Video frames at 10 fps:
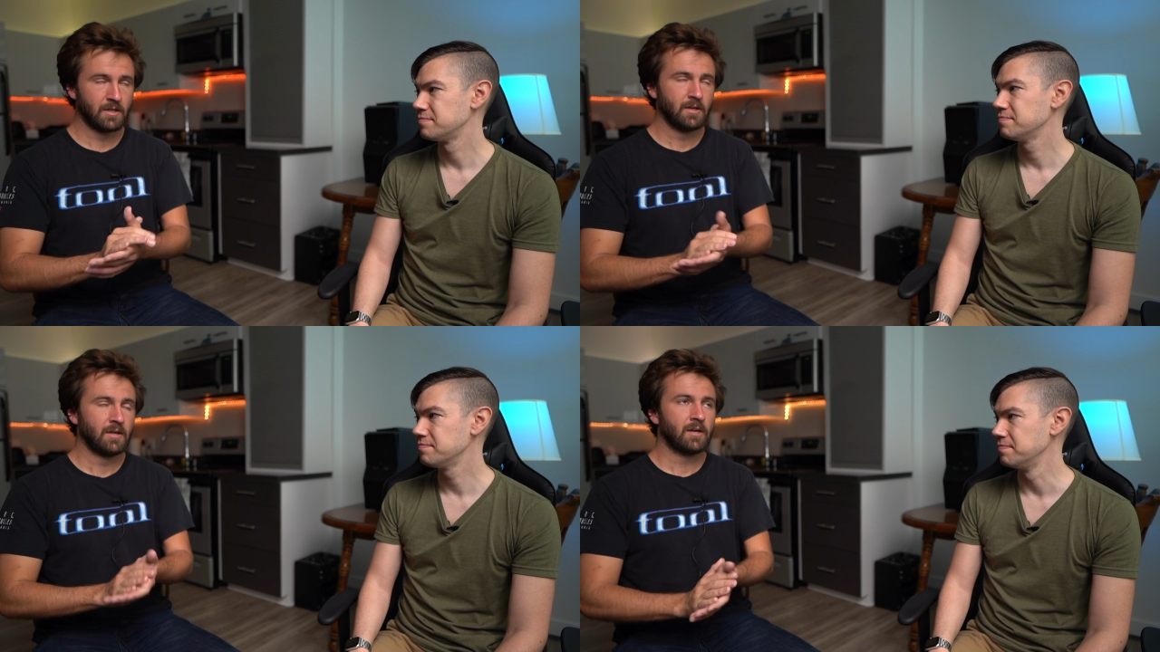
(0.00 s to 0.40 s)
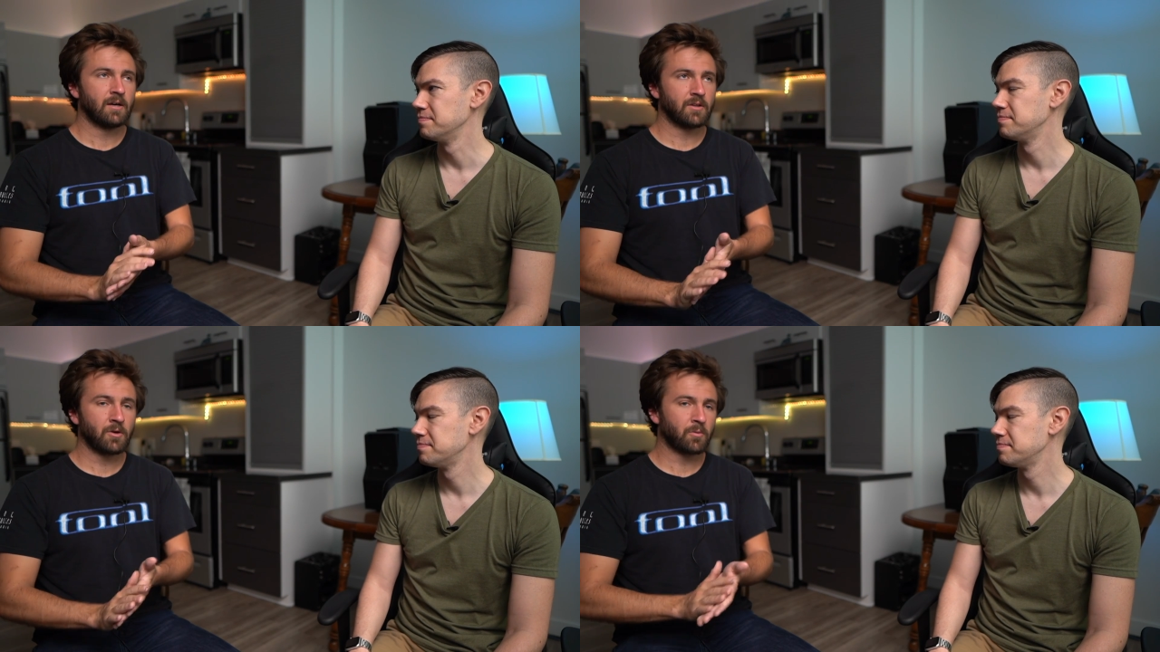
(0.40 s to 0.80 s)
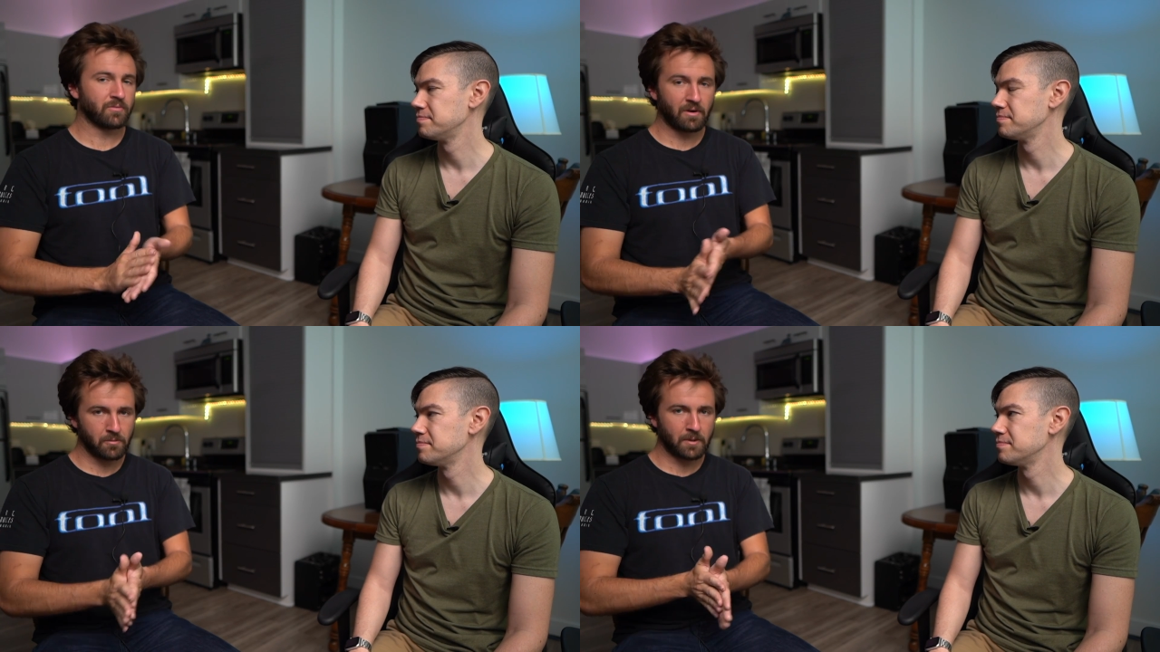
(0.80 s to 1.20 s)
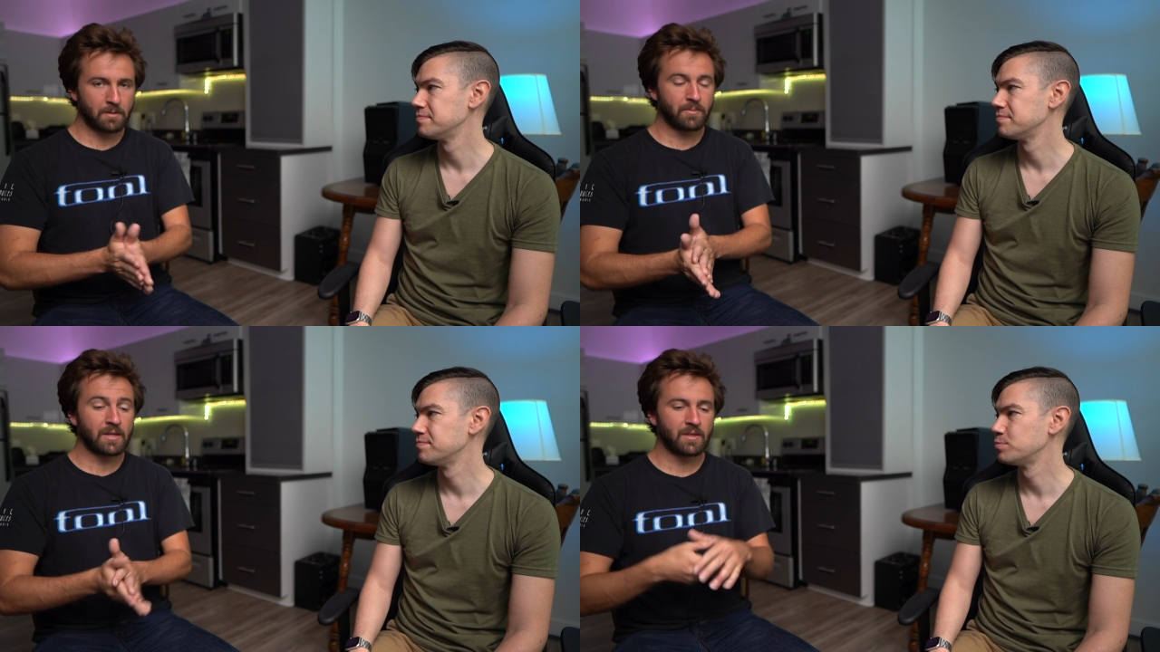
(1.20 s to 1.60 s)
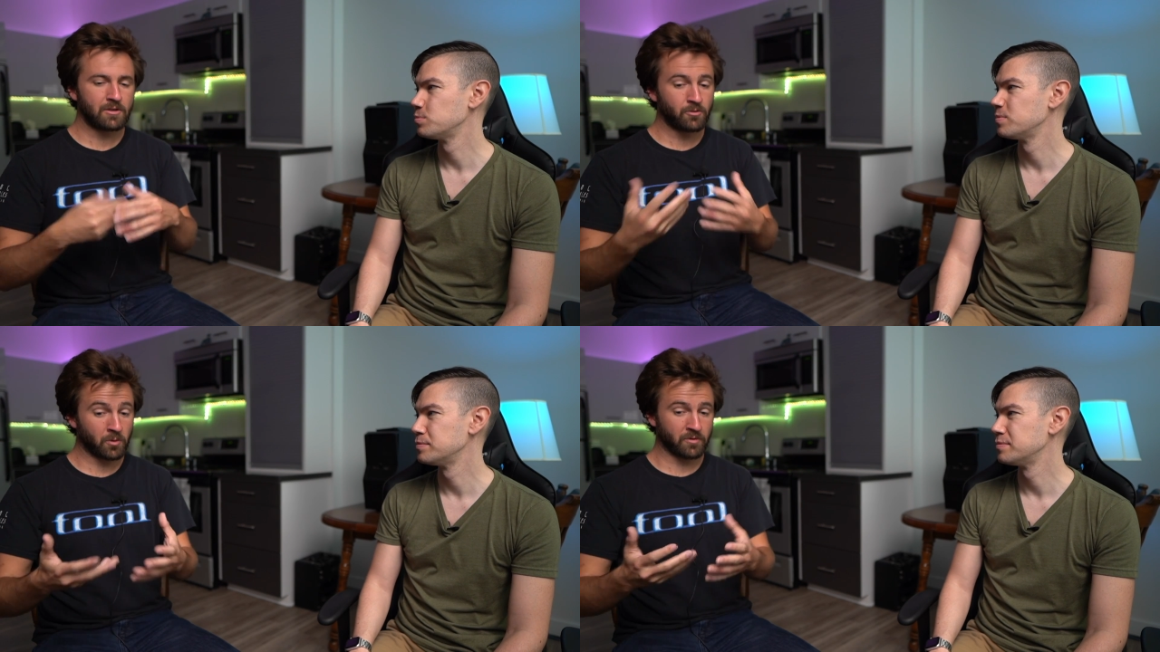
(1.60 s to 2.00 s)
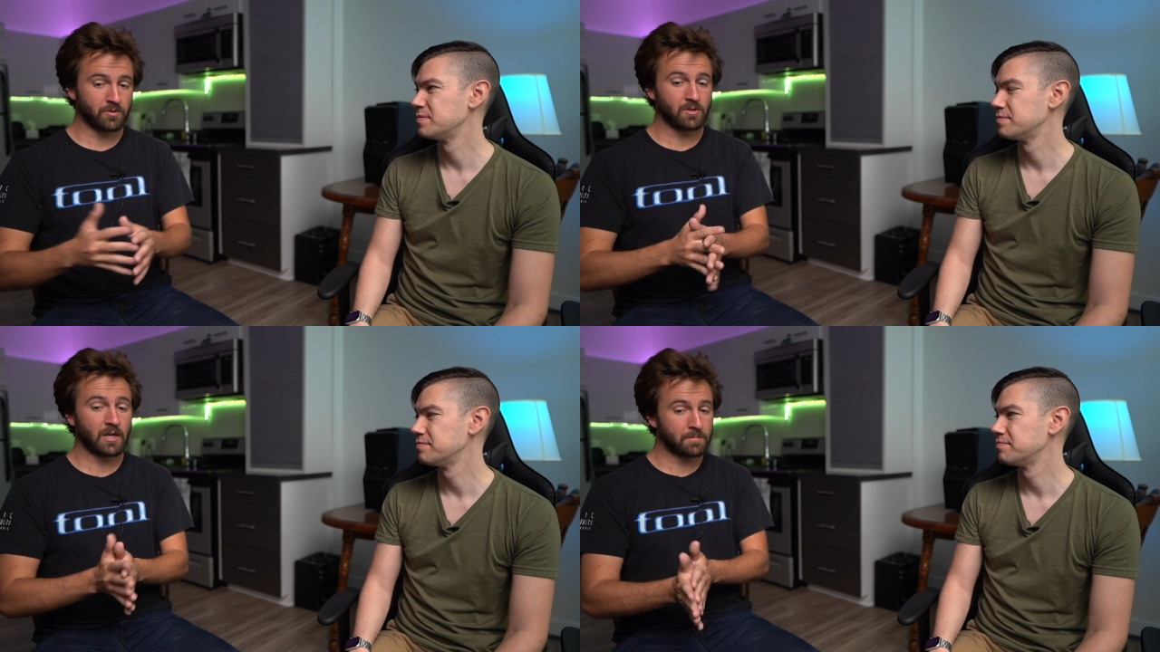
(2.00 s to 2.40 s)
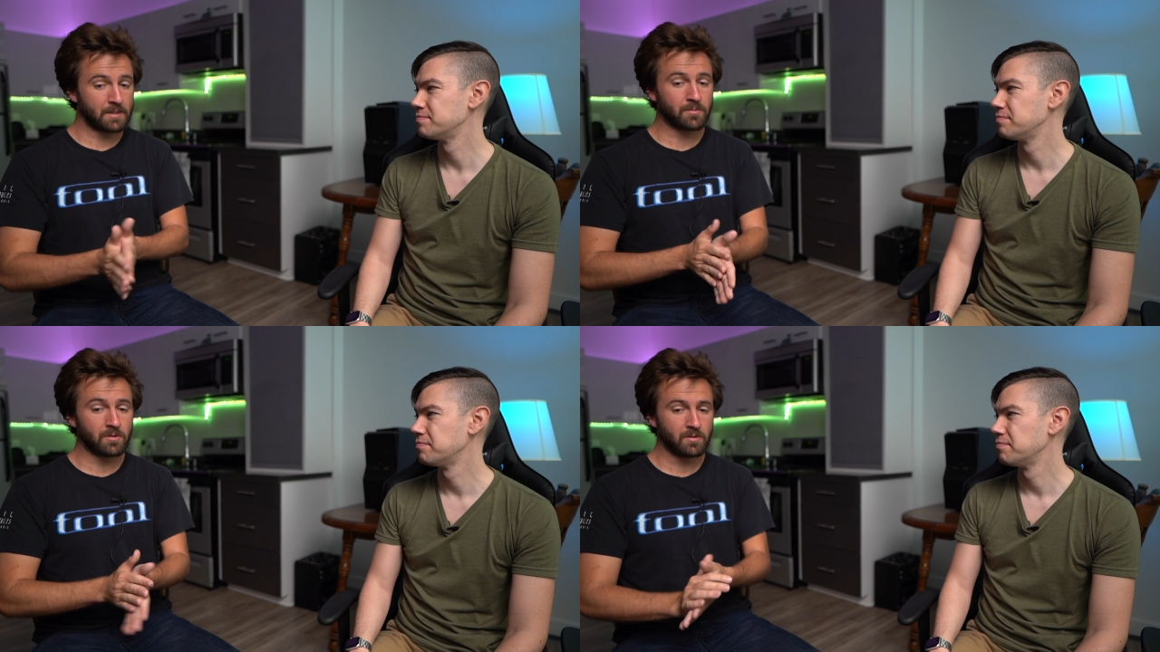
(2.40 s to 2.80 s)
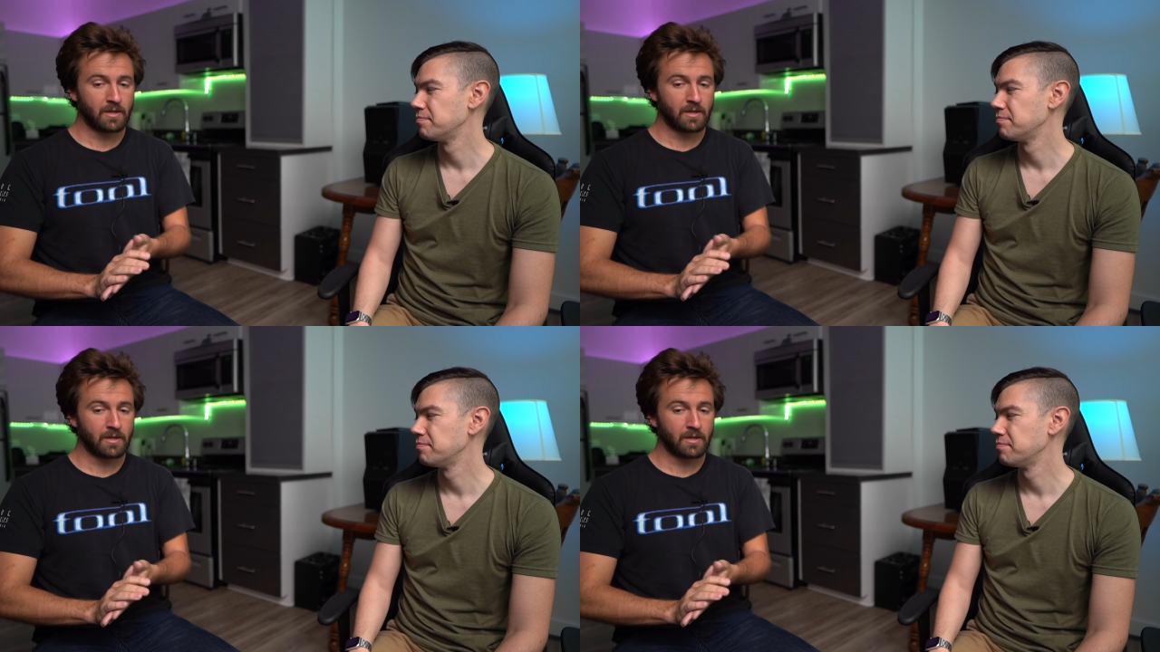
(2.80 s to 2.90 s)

Speaker 1: Mm-hmm. Uh, they don't work for everyone, but they do work for a lot of people.